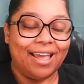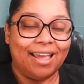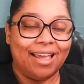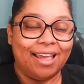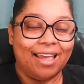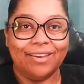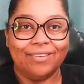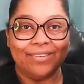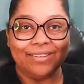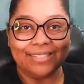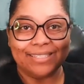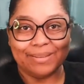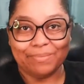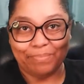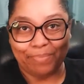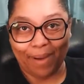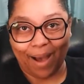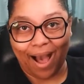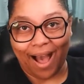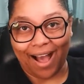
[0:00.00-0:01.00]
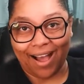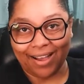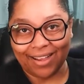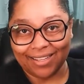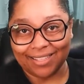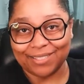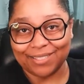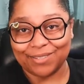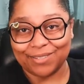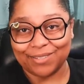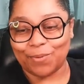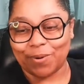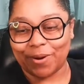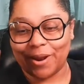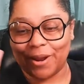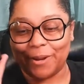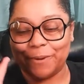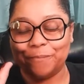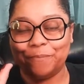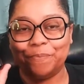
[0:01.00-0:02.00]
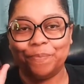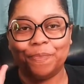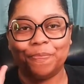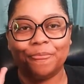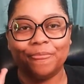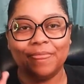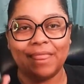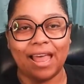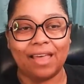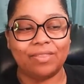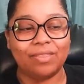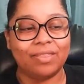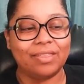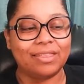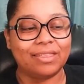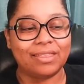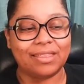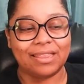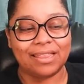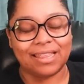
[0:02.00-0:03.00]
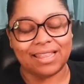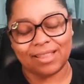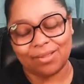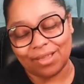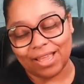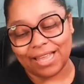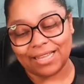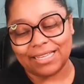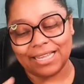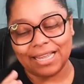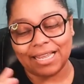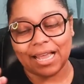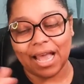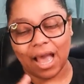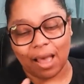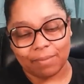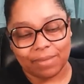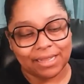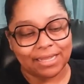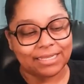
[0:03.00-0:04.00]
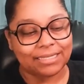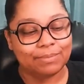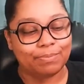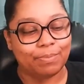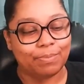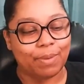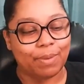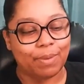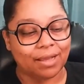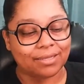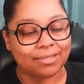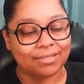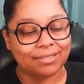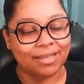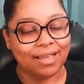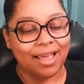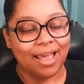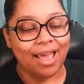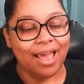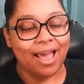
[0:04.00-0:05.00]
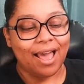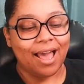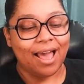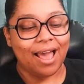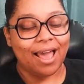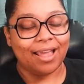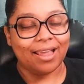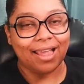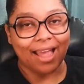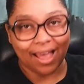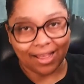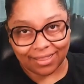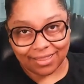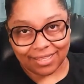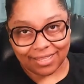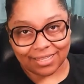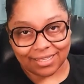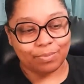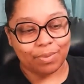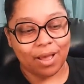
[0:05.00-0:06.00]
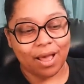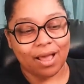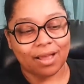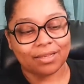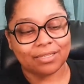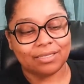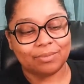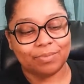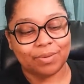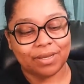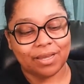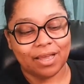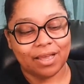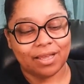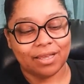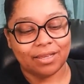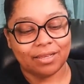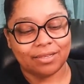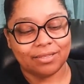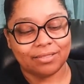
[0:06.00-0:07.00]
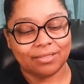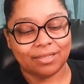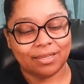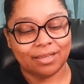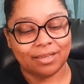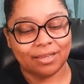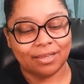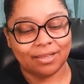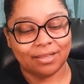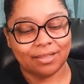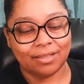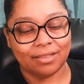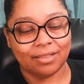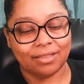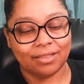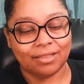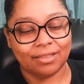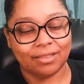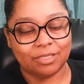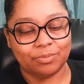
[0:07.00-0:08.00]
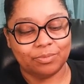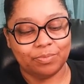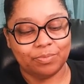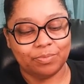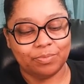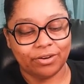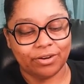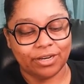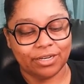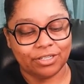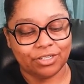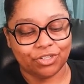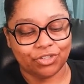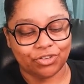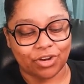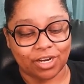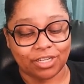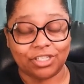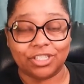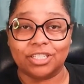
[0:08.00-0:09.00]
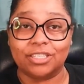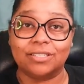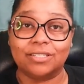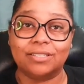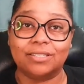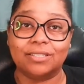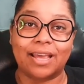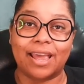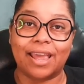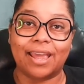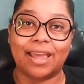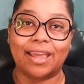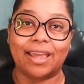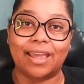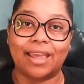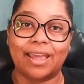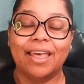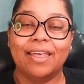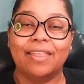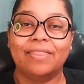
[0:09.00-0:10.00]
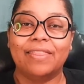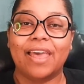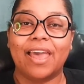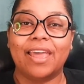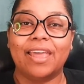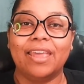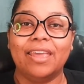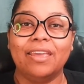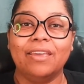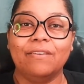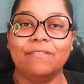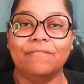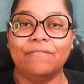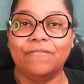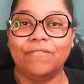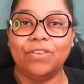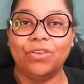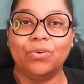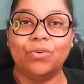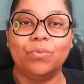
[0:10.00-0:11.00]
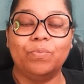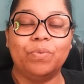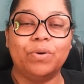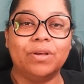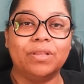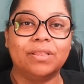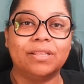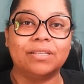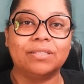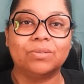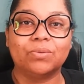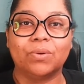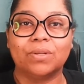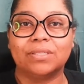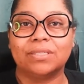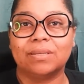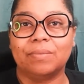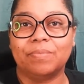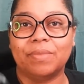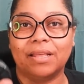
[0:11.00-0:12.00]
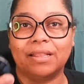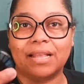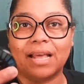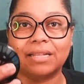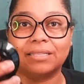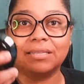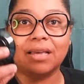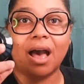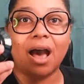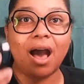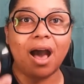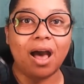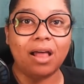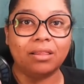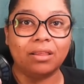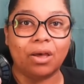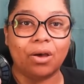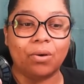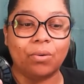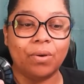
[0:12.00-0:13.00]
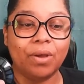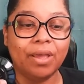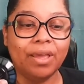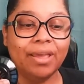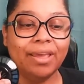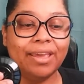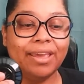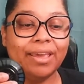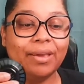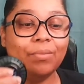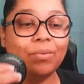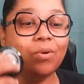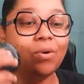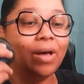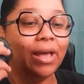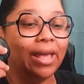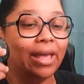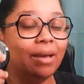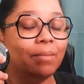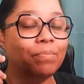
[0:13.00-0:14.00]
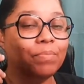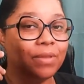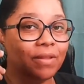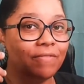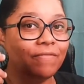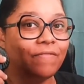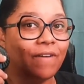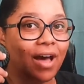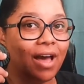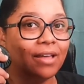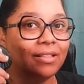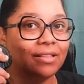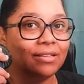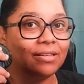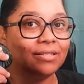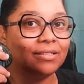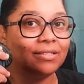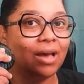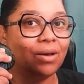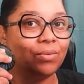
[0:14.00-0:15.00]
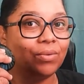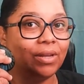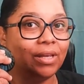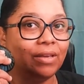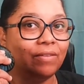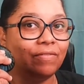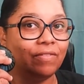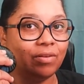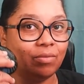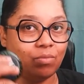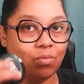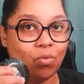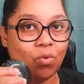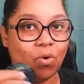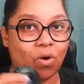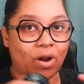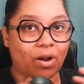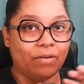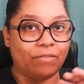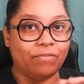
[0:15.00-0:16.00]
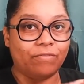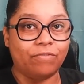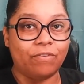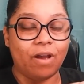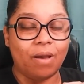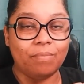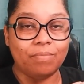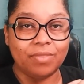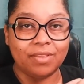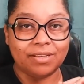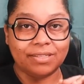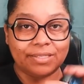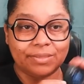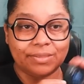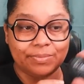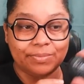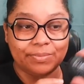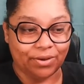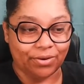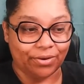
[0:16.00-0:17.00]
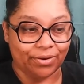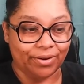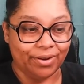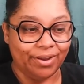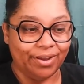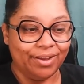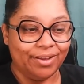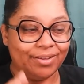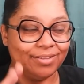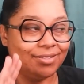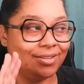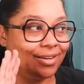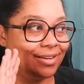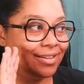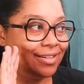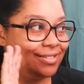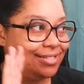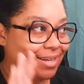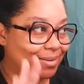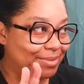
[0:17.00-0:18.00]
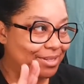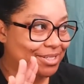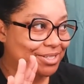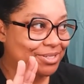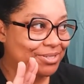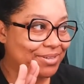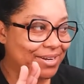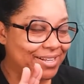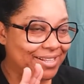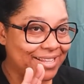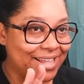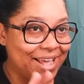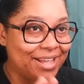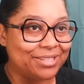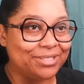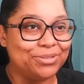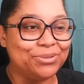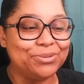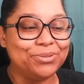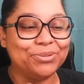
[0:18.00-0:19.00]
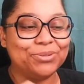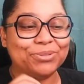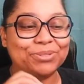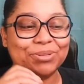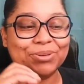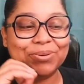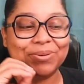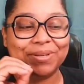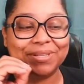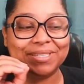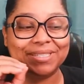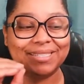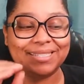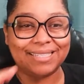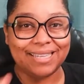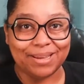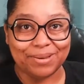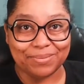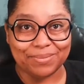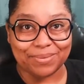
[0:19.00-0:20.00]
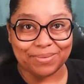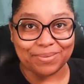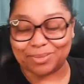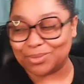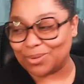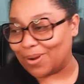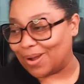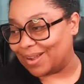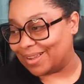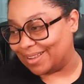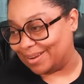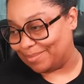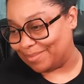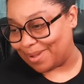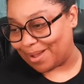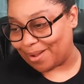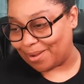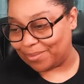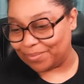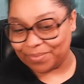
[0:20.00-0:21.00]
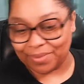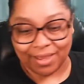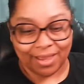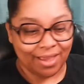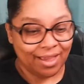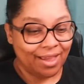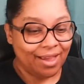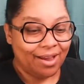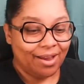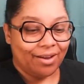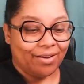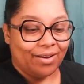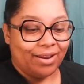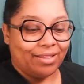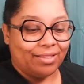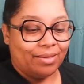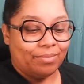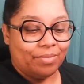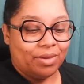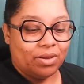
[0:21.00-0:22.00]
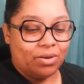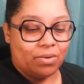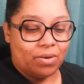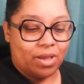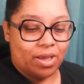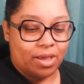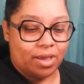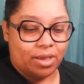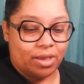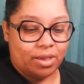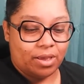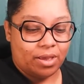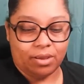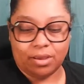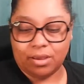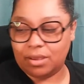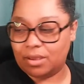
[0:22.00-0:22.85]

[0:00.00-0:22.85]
Here's the box for it. Now, it didn't come in this box. I got this box because the speaker instructions say that if you put this on something that's hollow, it will amplify the sound even more from the speaker. So I'm going to demonstrate that to you so you can see what I'm talking about. All right, let me go ahead